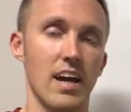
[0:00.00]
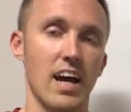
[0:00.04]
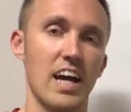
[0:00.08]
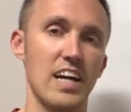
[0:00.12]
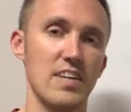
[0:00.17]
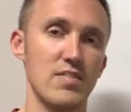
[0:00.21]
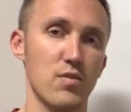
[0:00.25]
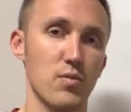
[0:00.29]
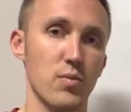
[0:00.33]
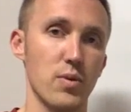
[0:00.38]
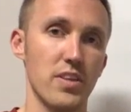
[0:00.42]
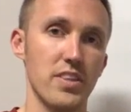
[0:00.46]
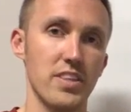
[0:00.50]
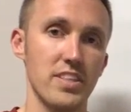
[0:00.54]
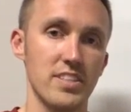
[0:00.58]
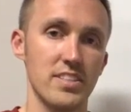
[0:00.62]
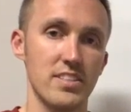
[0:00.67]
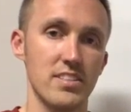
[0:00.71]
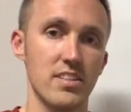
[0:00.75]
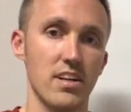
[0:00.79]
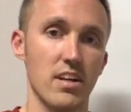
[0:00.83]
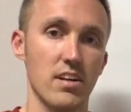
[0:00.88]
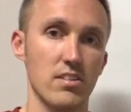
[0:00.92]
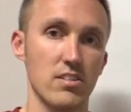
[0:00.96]
Hi everyone, this
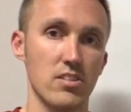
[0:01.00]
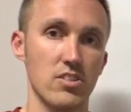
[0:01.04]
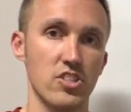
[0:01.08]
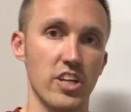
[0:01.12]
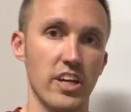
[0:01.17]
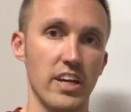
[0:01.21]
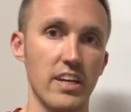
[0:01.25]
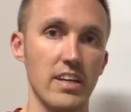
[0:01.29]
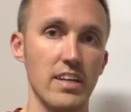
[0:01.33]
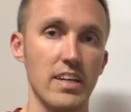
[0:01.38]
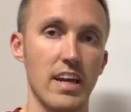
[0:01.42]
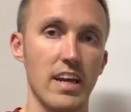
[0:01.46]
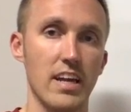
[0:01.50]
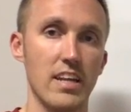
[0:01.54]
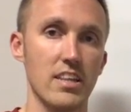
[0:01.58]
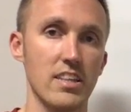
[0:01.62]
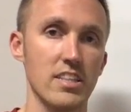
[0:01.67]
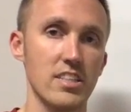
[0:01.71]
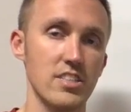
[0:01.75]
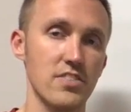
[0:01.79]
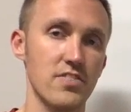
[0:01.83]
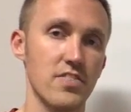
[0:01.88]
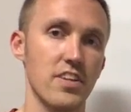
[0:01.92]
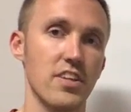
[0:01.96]
is Dr. J, and in
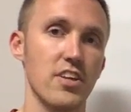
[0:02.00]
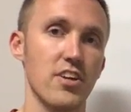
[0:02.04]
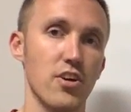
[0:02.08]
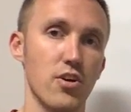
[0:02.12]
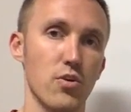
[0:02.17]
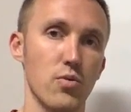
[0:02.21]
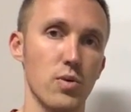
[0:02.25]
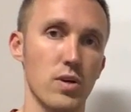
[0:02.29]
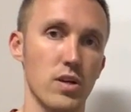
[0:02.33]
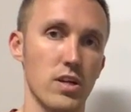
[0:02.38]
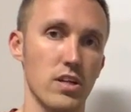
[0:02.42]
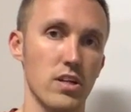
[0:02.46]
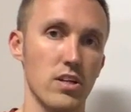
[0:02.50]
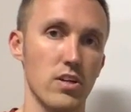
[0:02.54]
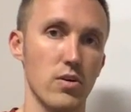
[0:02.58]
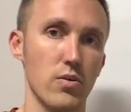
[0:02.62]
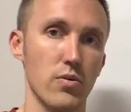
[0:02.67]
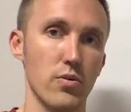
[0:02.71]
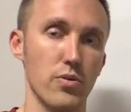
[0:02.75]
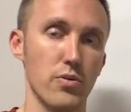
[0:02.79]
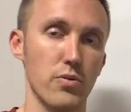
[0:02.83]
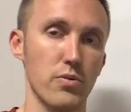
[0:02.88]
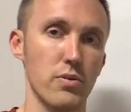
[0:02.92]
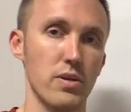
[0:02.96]
this video we're going to
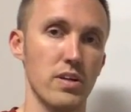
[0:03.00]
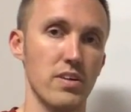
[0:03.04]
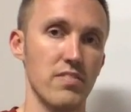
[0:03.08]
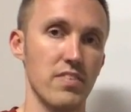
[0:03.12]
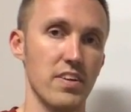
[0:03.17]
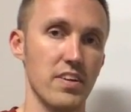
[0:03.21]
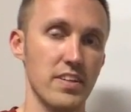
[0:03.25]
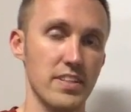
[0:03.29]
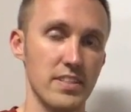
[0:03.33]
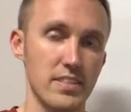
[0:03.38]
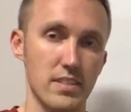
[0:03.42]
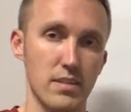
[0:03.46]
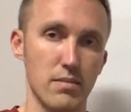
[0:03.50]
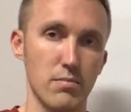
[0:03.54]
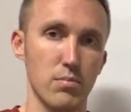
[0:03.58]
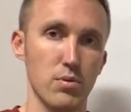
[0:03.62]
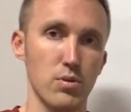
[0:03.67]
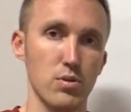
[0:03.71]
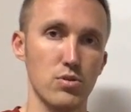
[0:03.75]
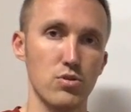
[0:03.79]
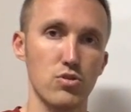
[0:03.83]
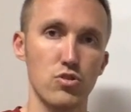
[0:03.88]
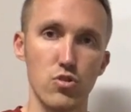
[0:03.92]
go through a very simple